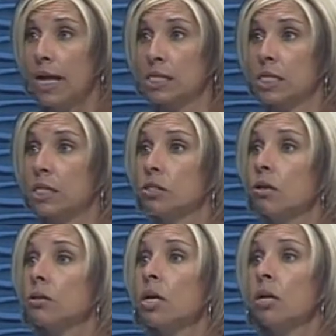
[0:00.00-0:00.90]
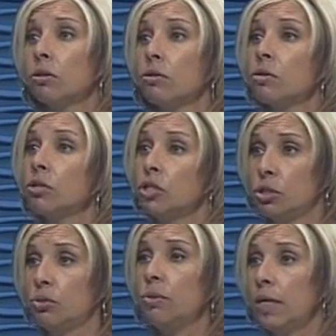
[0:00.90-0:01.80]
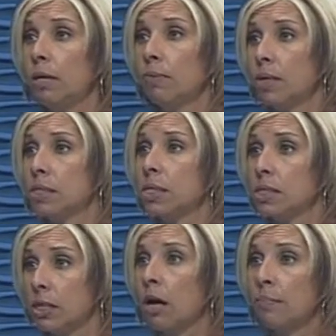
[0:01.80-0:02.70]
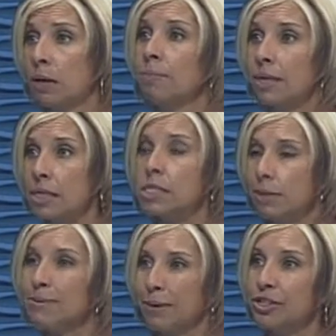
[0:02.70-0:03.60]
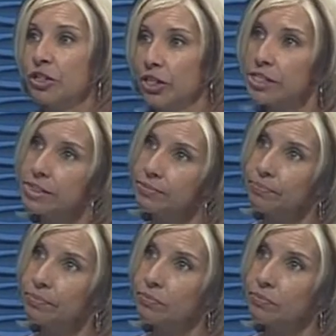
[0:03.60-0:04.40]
as an adult, those are two key reasons to come in and meet a sleep specialist.